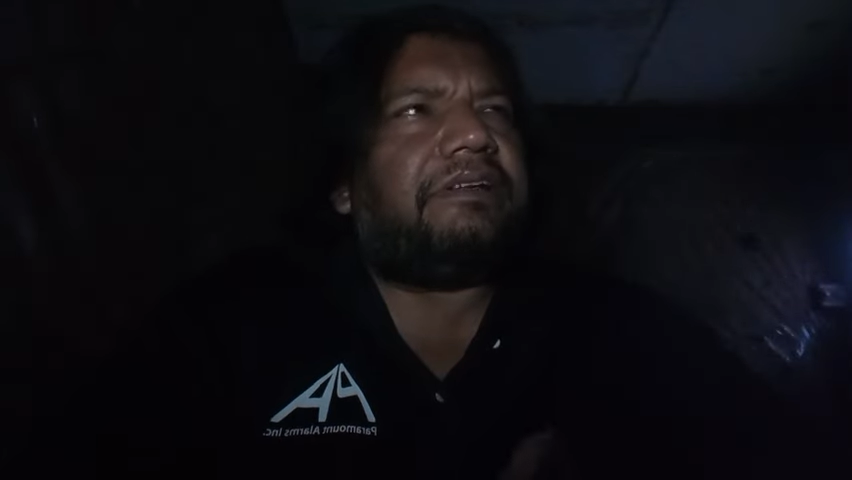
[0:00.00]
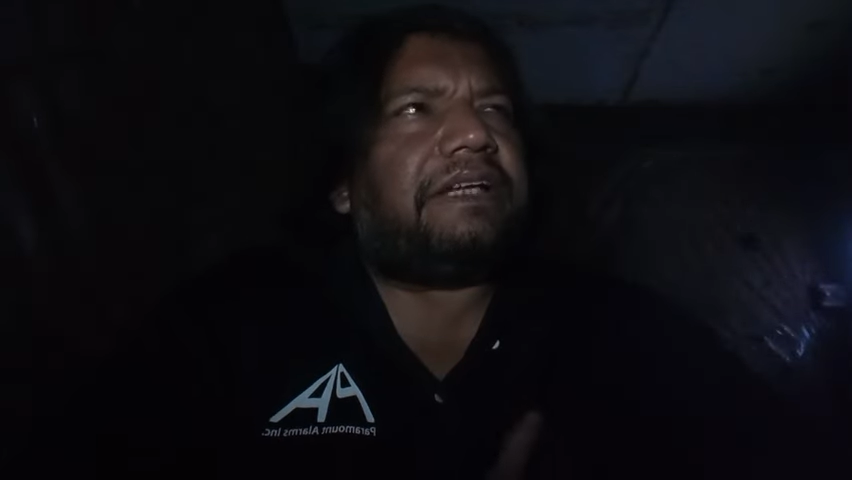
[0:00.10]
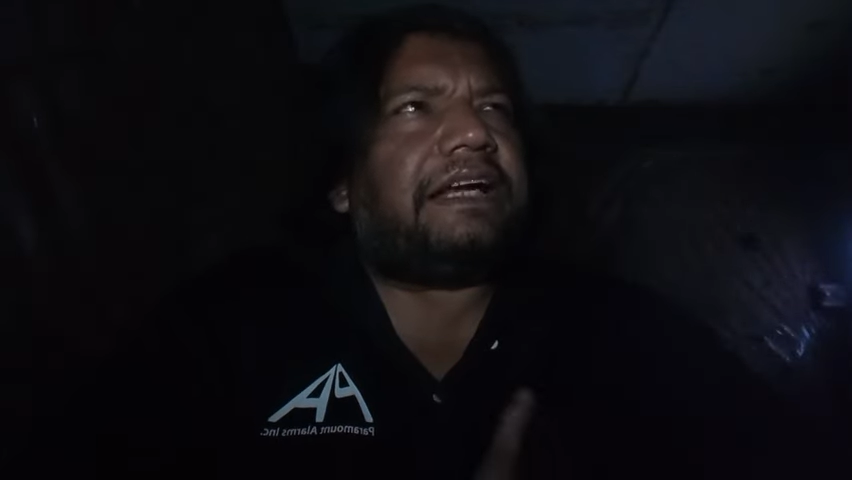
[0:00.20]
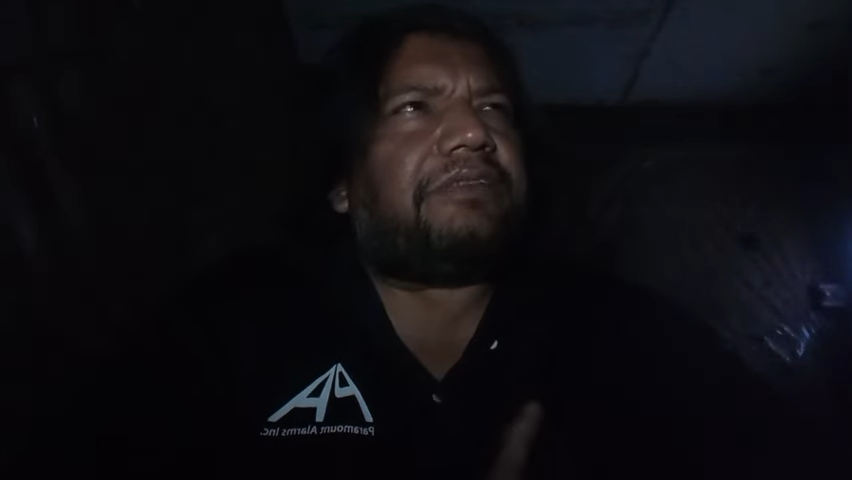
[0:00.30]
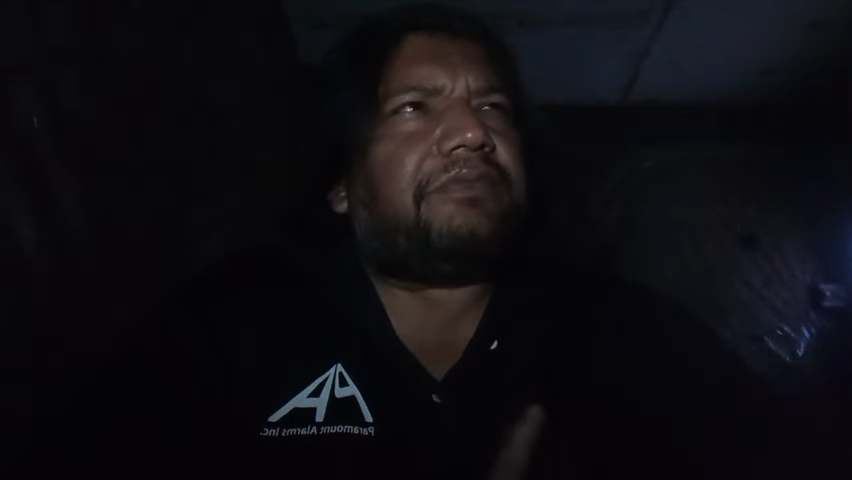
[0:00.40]

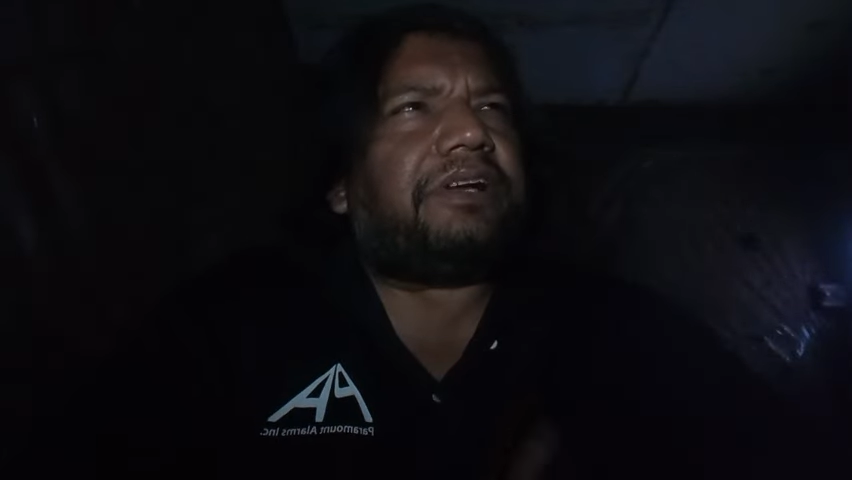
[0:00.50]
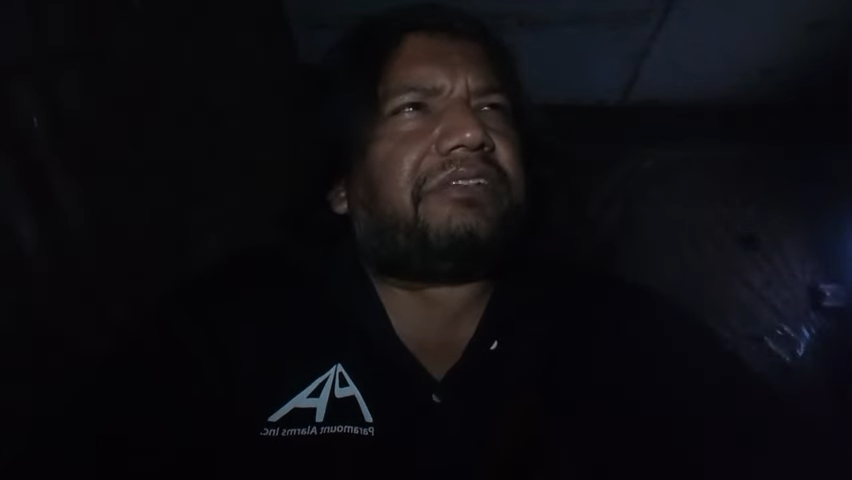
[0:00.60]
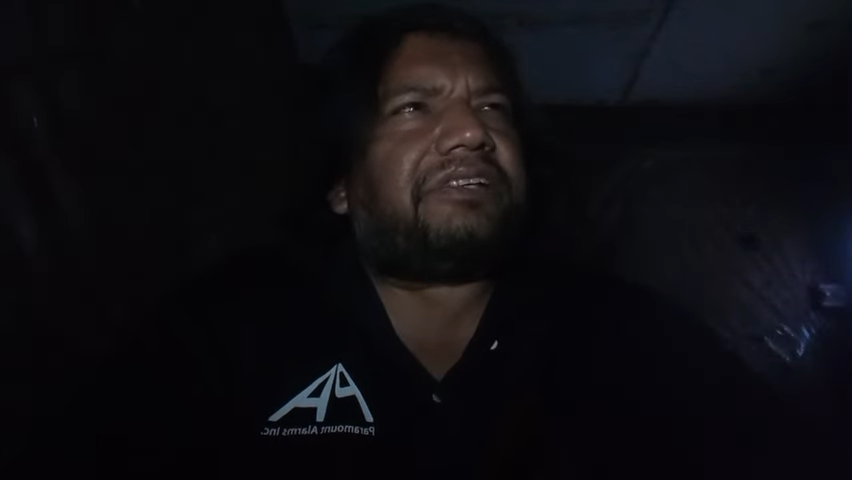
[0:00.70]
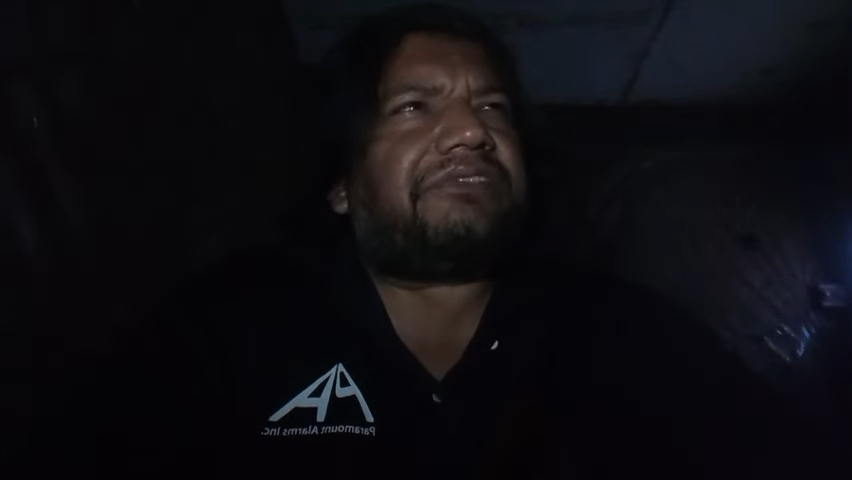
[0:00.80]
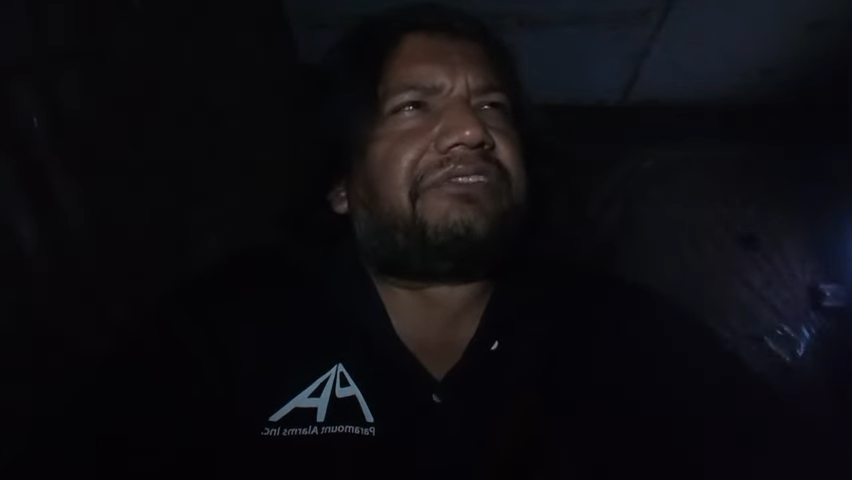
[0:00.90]
That was
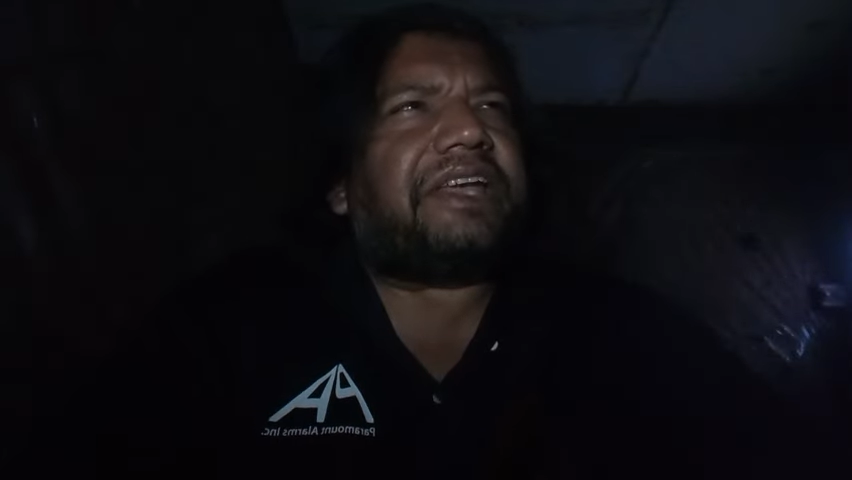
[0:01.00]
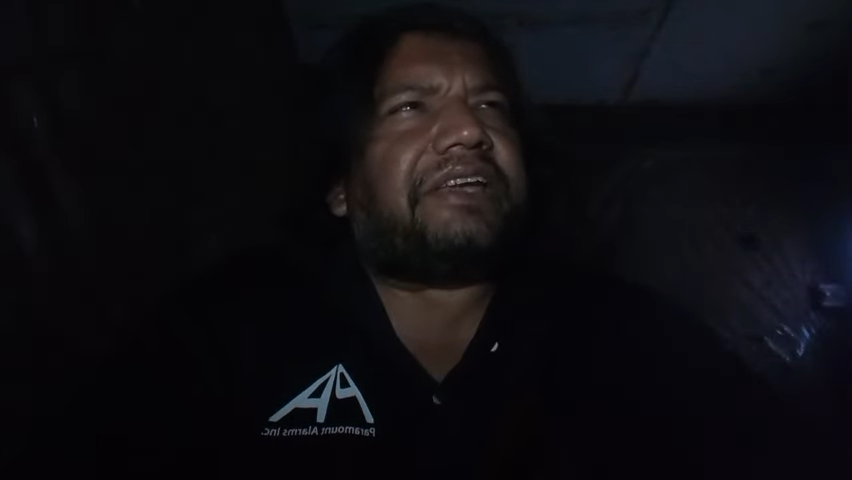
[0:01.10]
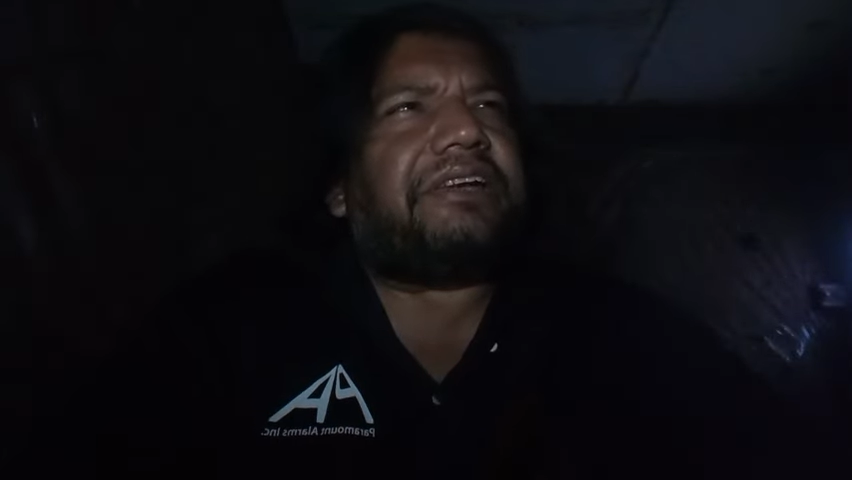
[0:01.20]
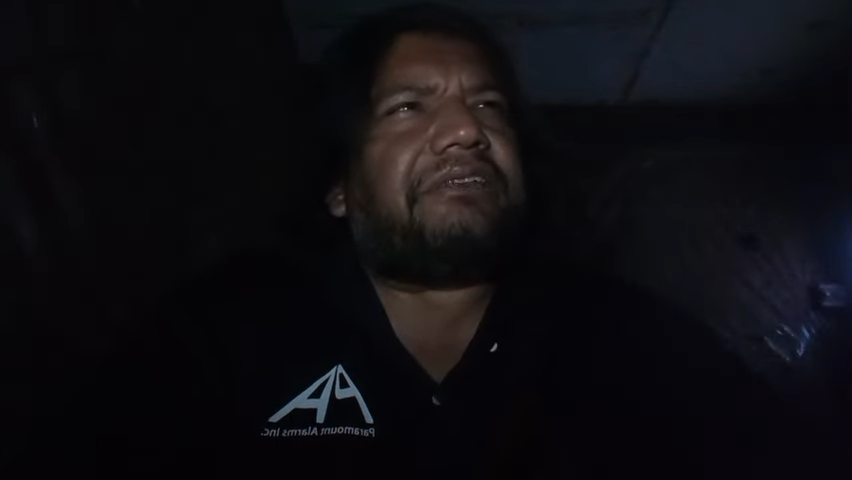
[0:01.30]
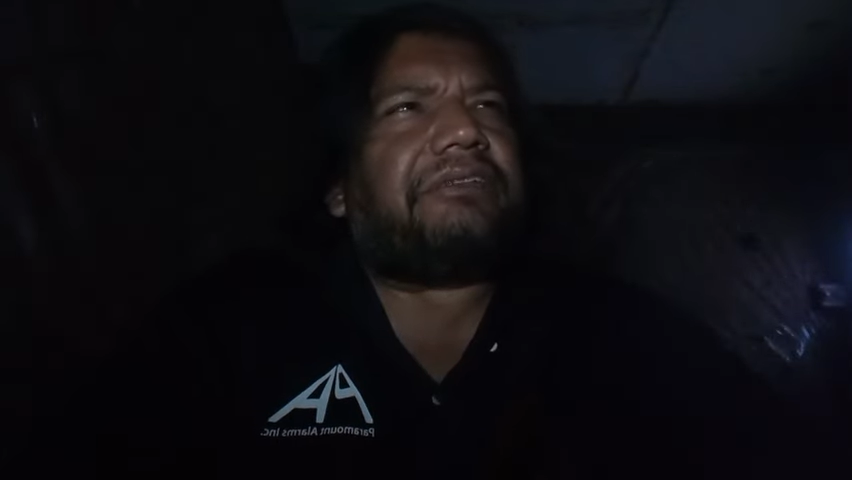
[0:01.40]
the second